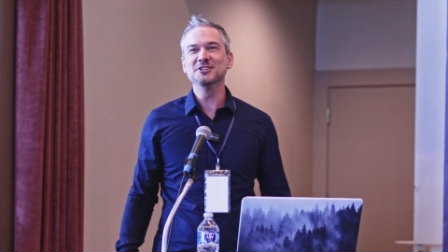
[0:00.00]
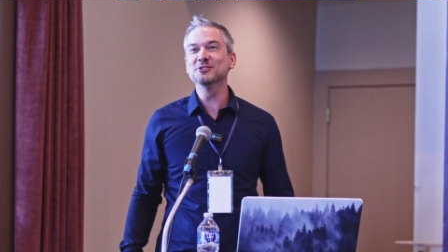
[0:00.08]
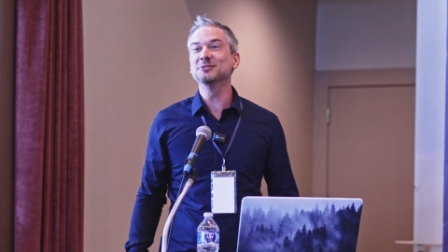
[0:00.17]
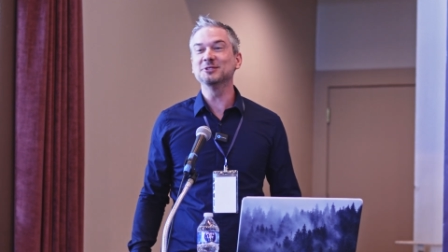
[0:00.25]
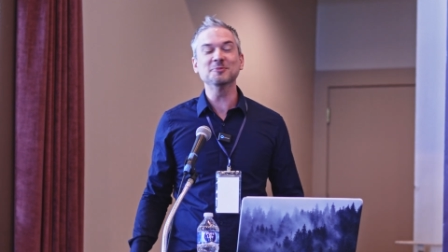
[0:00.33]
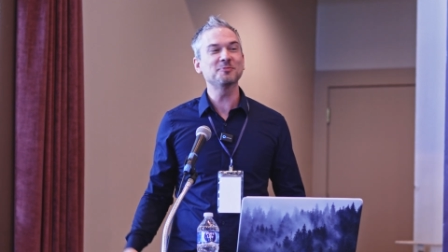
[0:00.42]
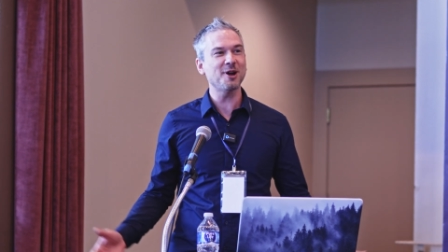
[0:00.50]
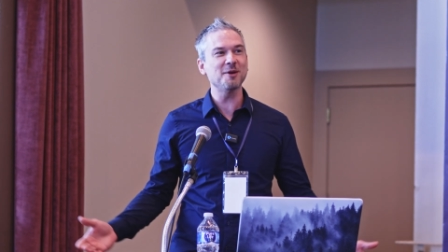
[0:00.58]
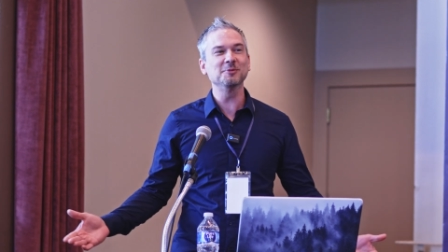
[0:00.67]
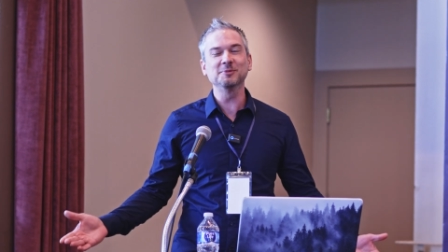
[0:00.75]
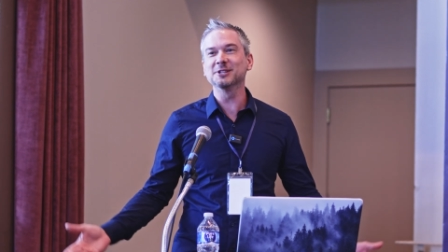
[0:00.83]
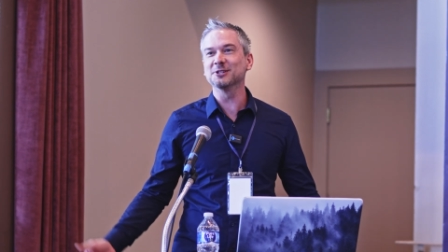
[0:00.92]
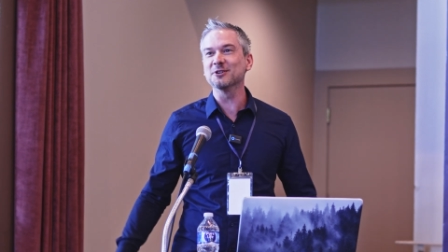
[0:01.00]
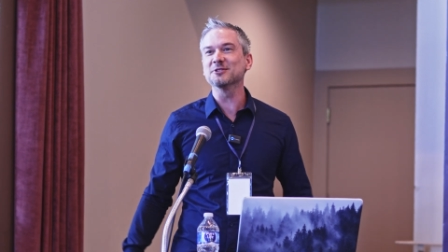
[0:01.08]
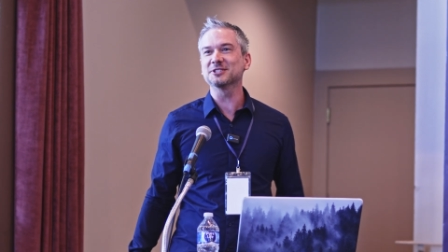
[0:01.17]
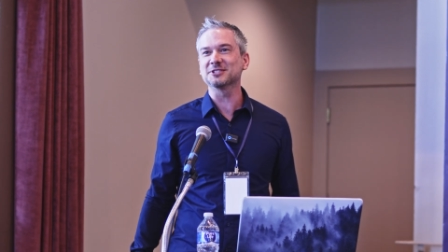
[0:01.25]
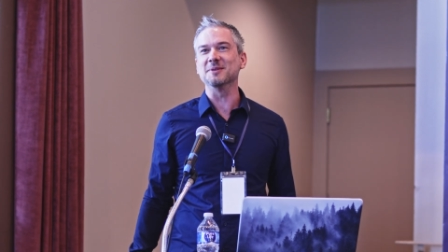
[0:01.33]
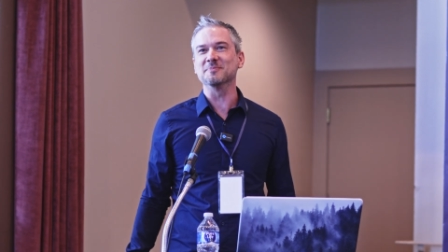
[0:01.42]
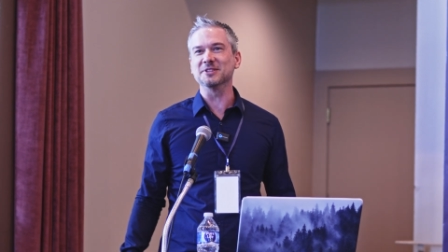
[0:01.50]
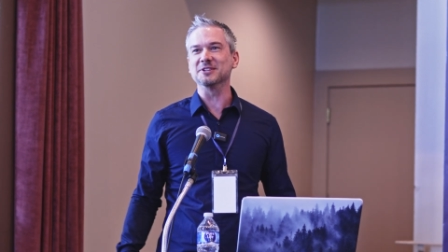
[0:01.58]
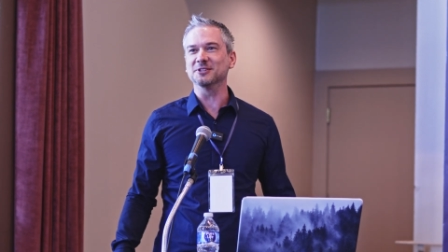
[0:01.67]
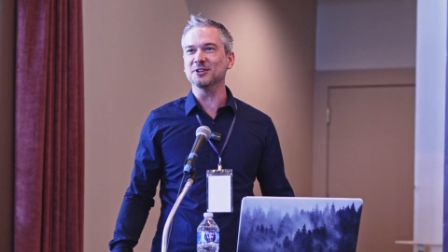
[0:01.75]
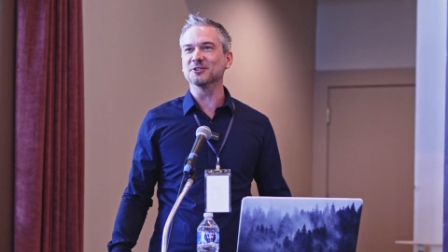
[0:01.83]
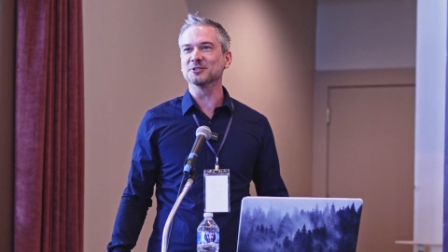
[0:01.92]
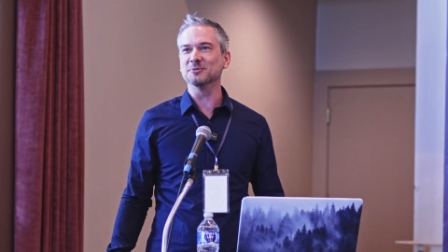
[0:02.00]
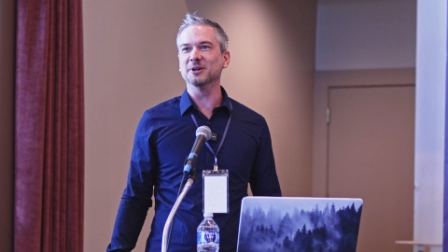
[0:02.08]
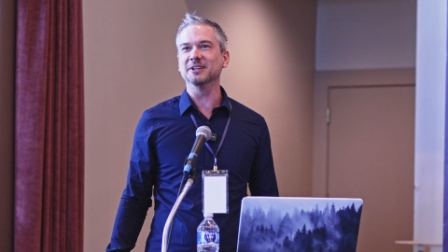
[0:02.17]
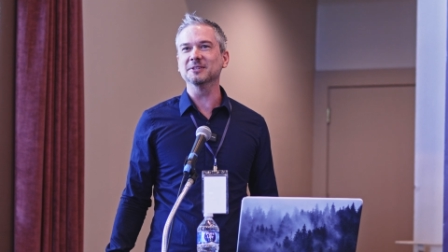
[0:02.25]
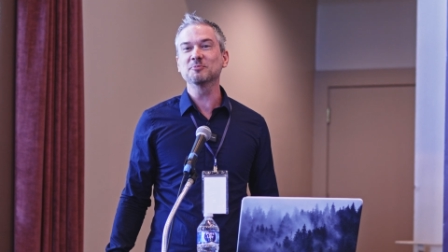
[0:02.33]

You, you probably learned something along the way.